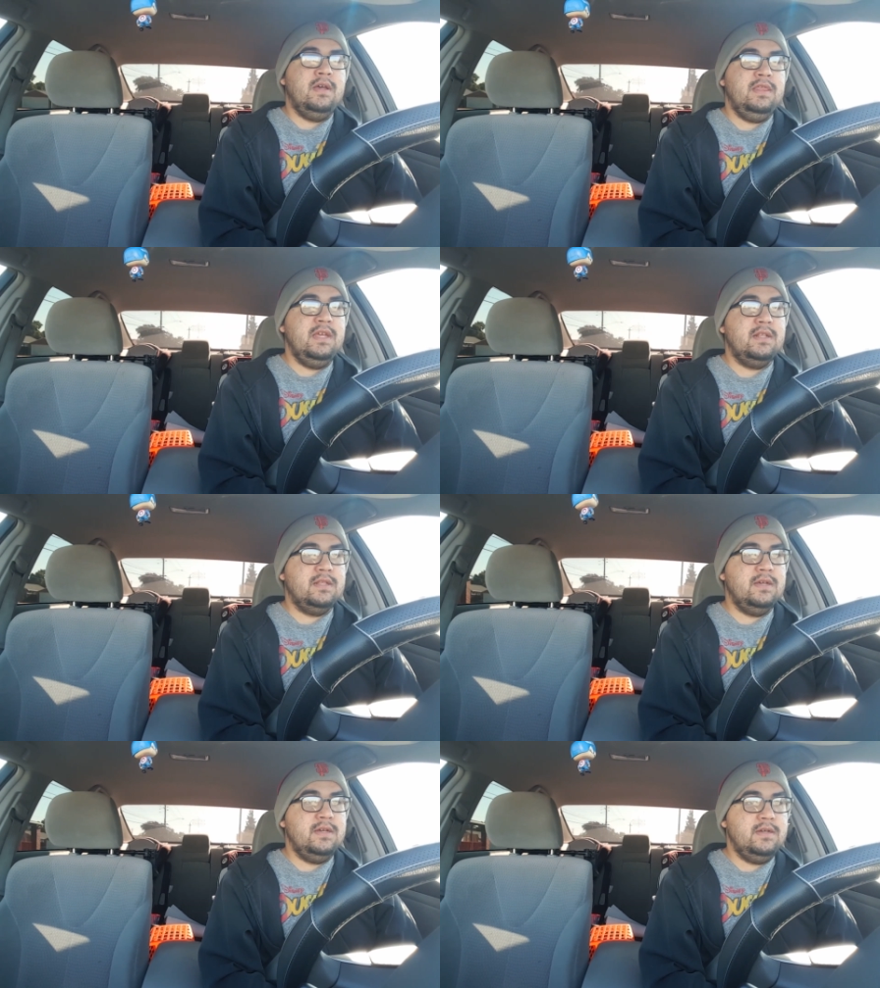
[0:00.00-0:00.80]
I think
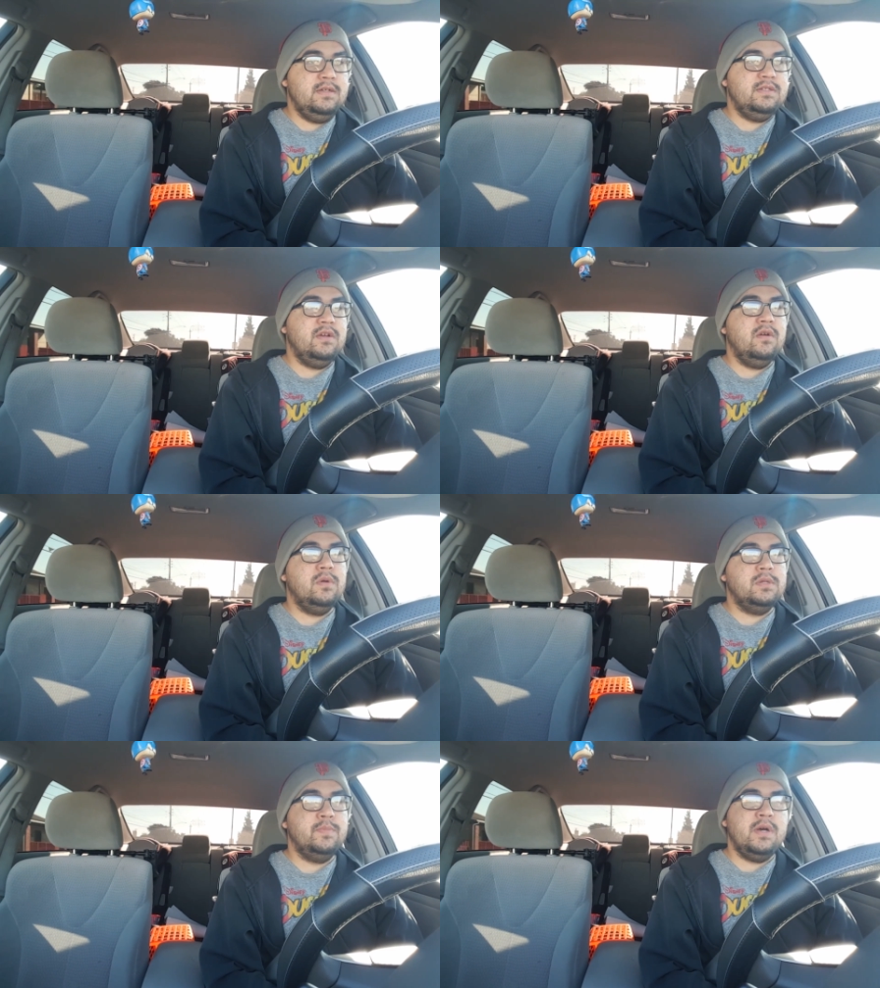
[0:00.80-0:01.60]
the Star
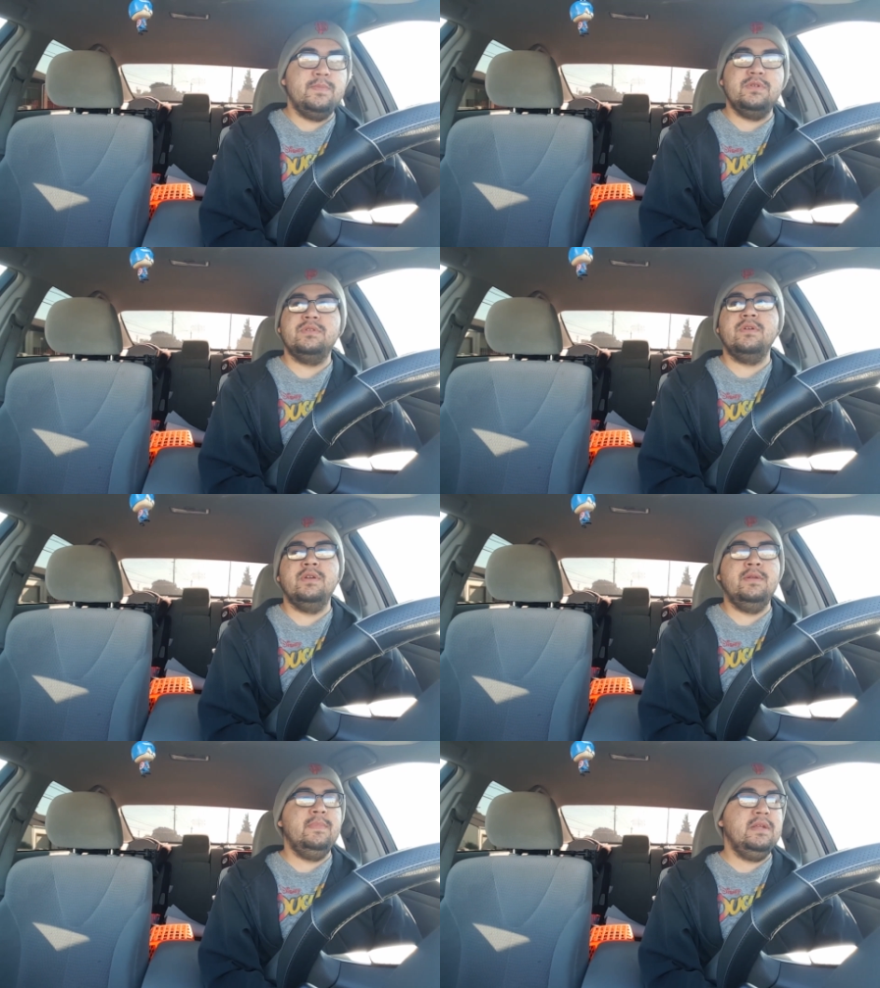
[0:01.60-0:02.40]
Wars pops are
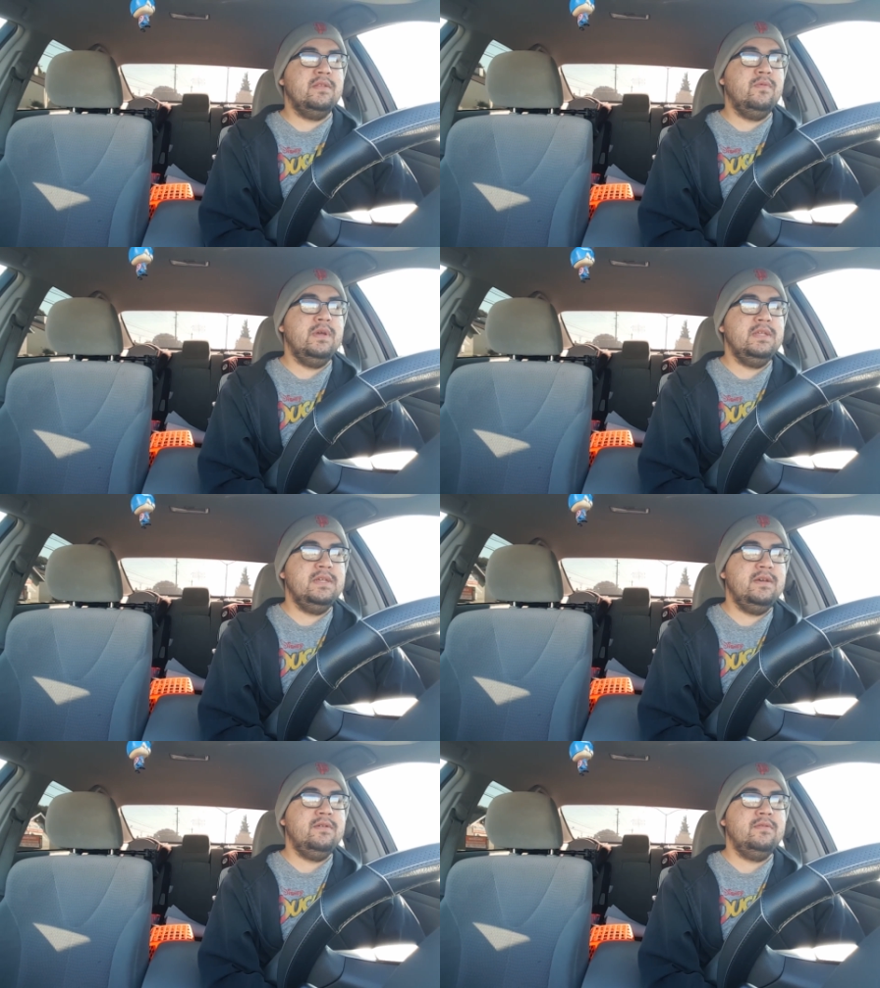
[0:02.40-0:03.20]
starting to make their ways
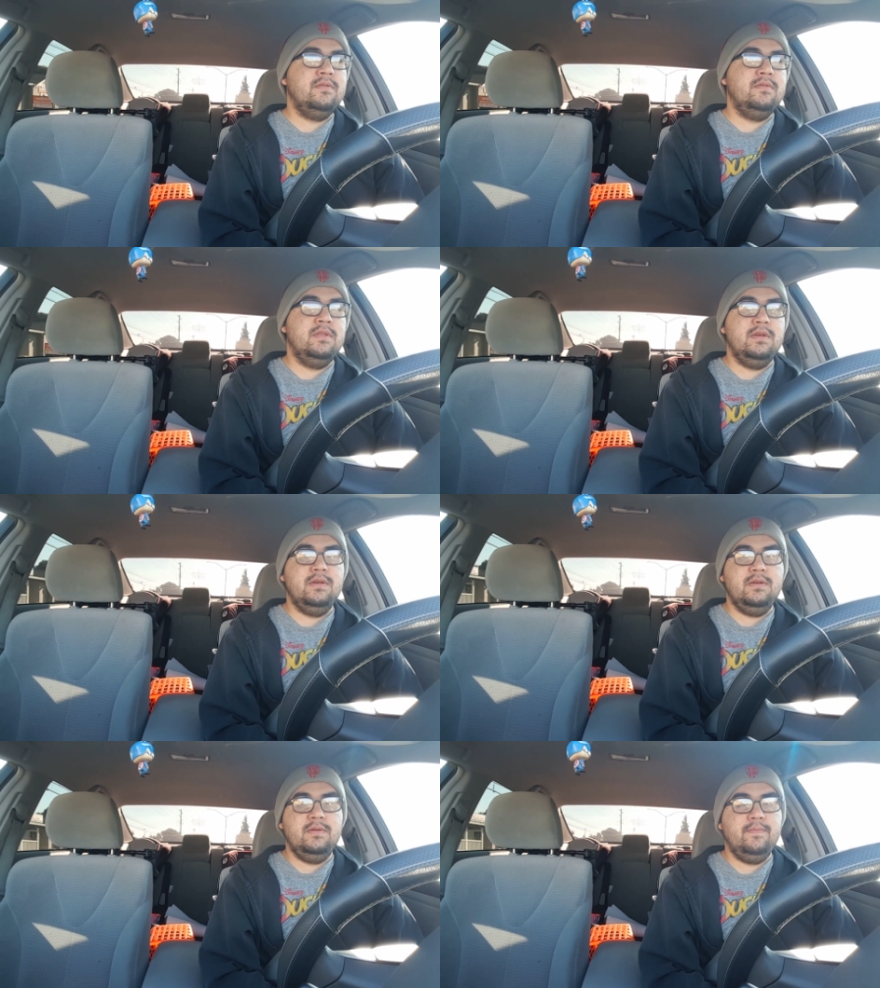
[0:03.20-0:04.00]
out.
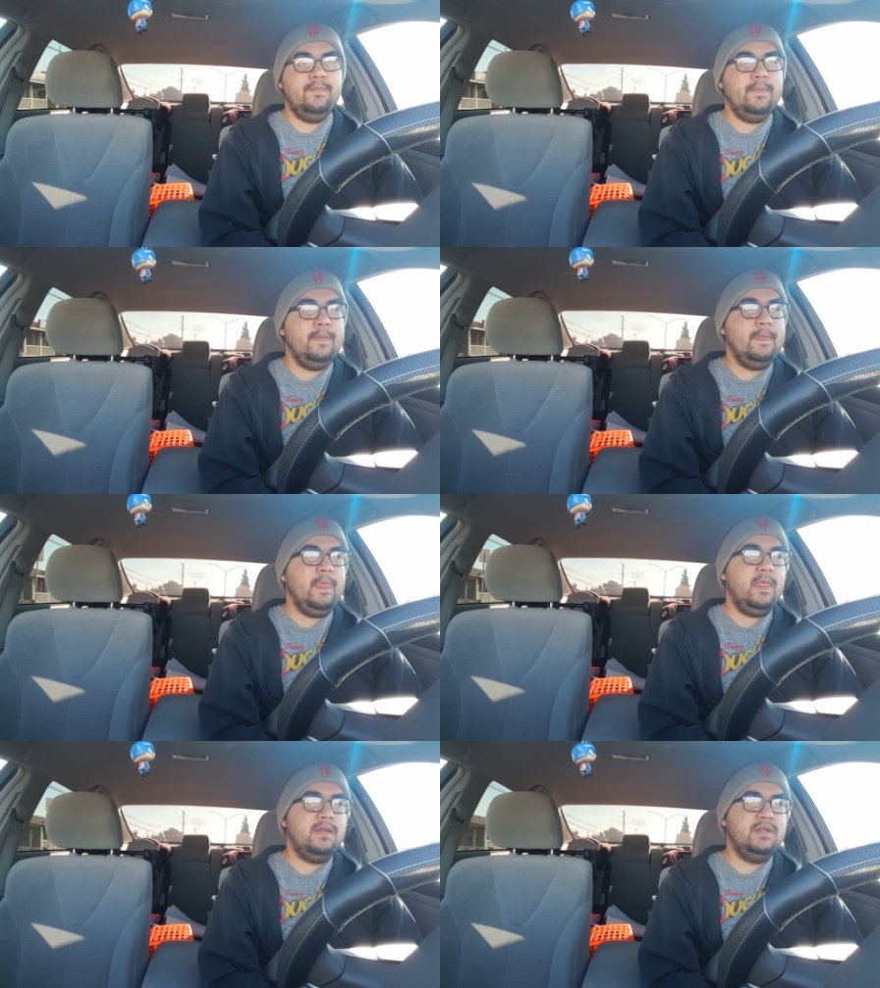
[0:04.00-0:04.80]
The
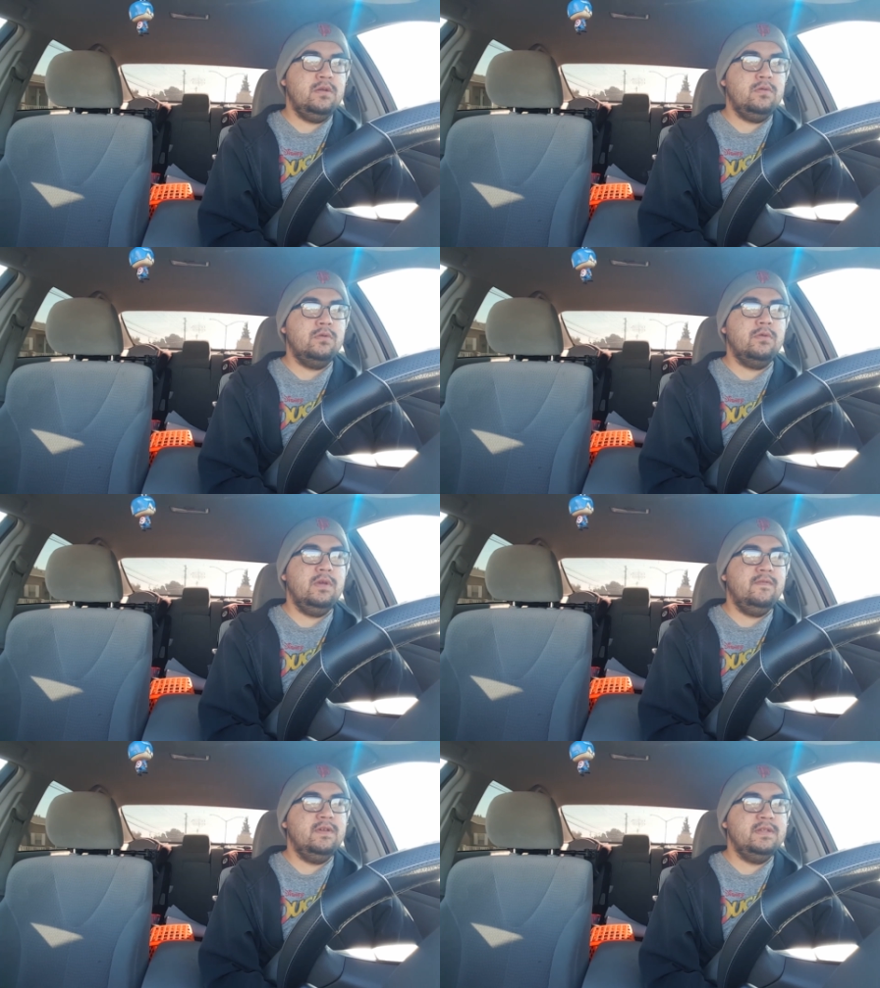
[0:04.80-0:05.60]
General
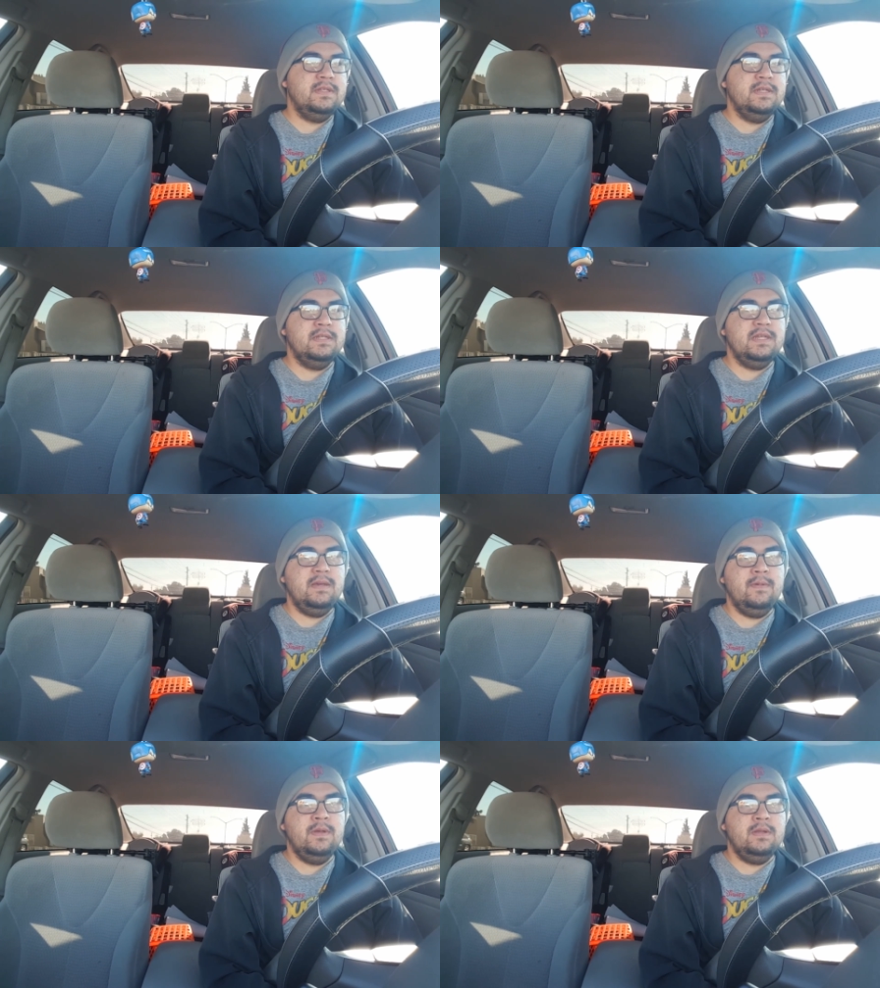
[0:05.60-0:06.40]
Grievous and
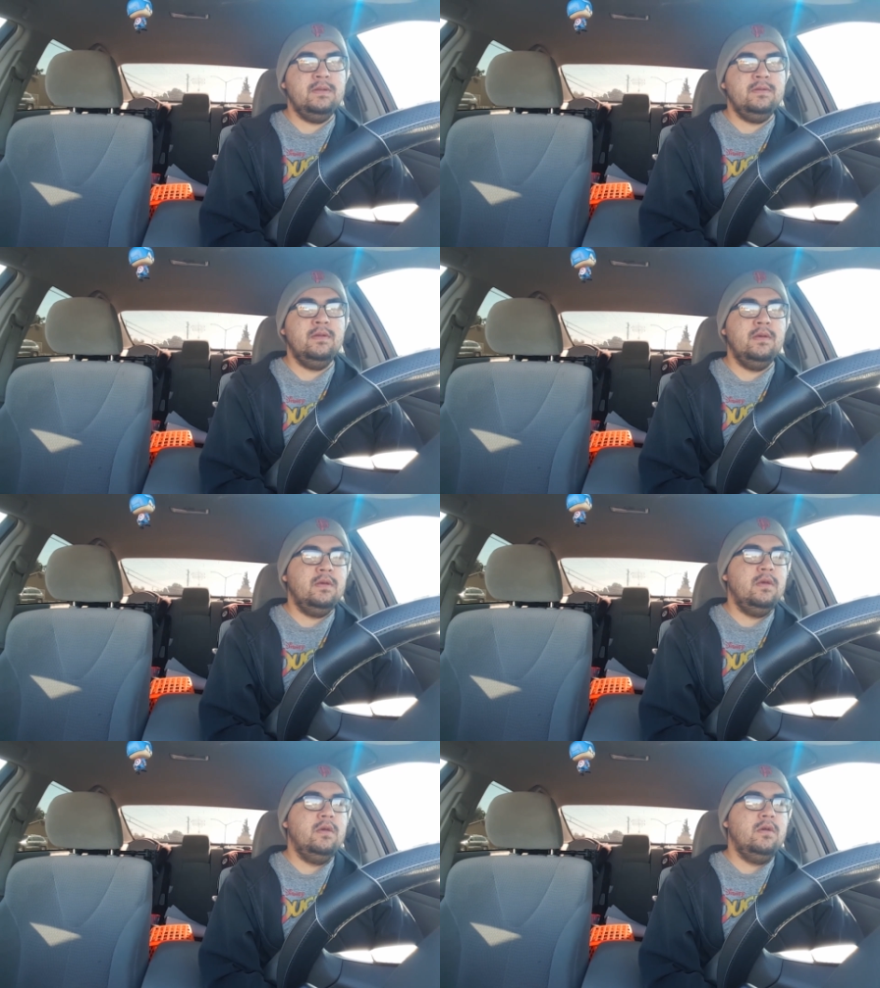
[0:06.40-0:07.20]
Saban,
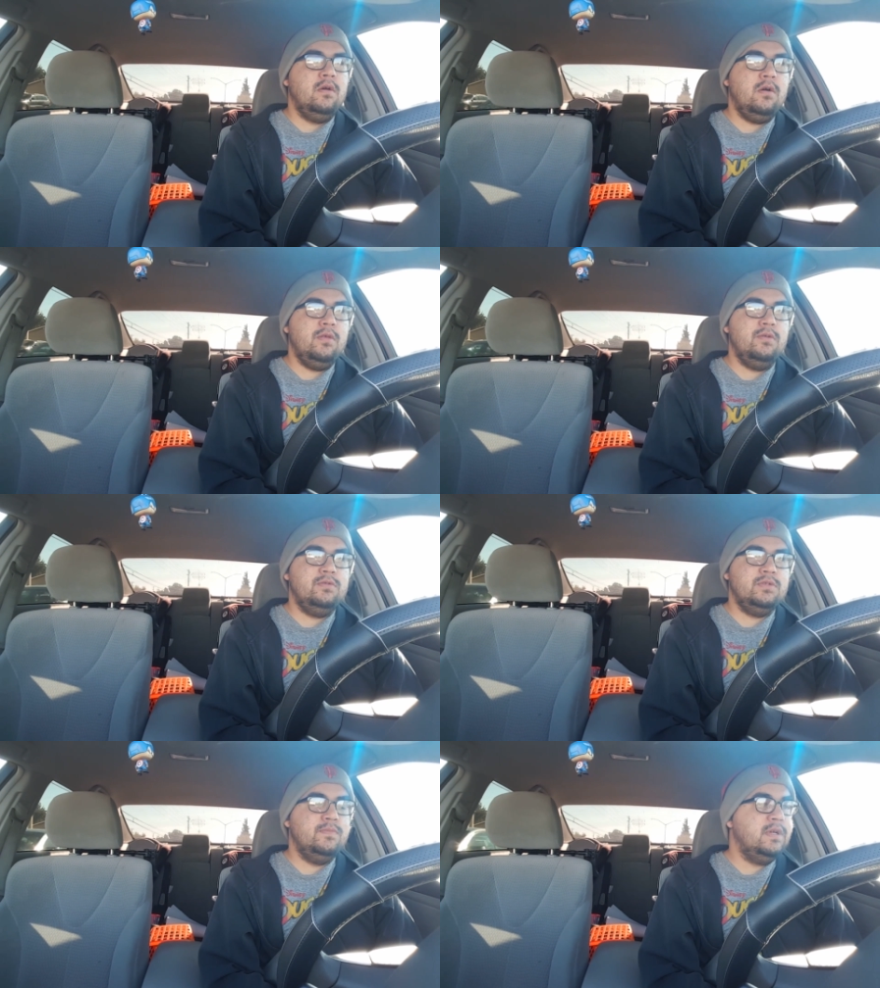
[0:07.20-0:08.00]
all
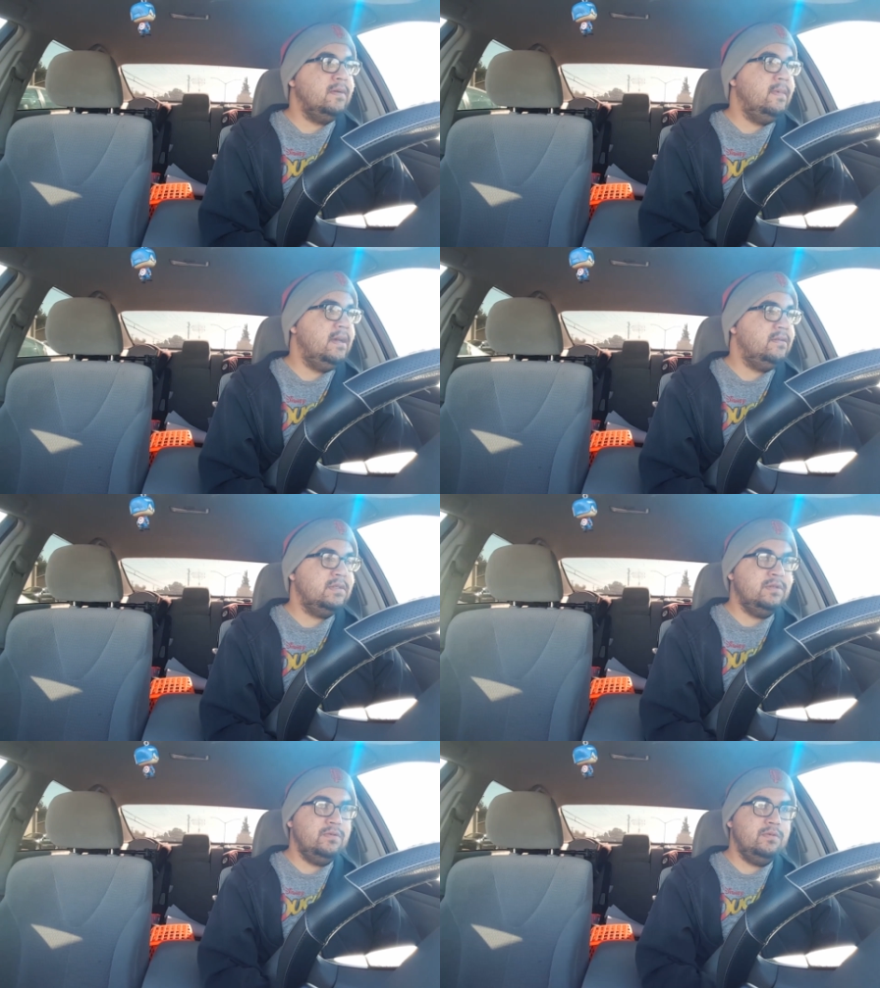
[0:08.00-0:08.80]
those should be coming out
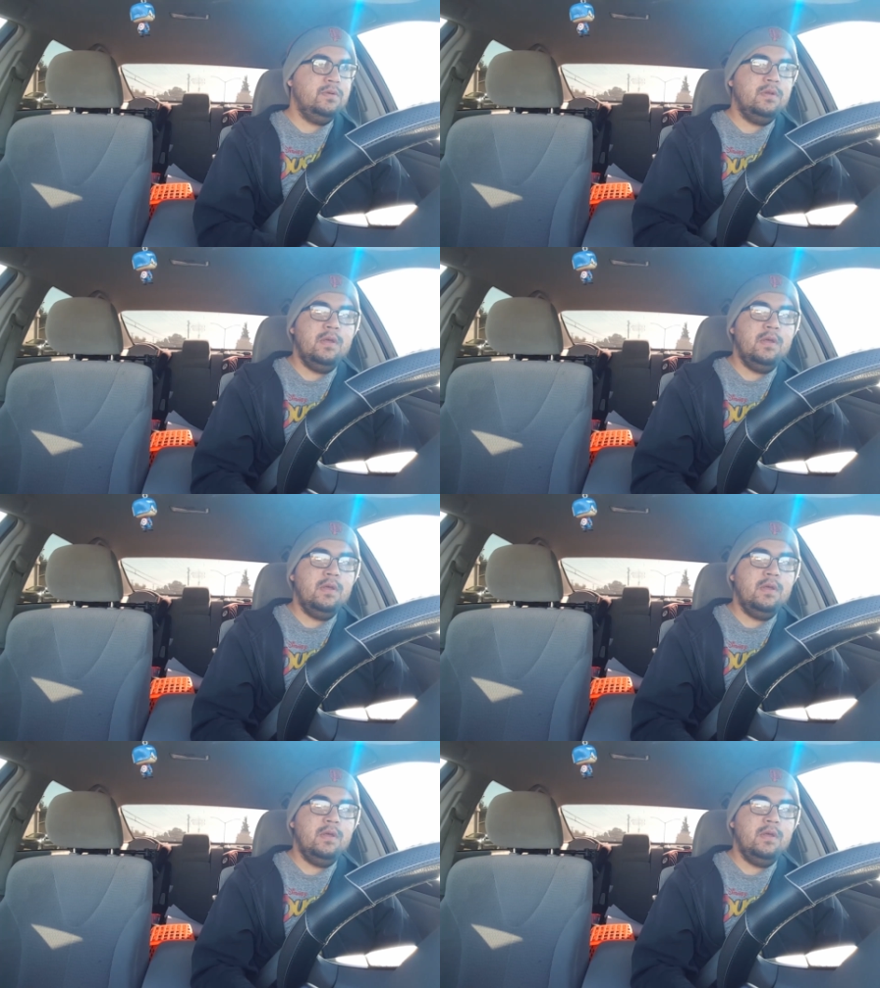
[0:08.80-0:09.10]
soon.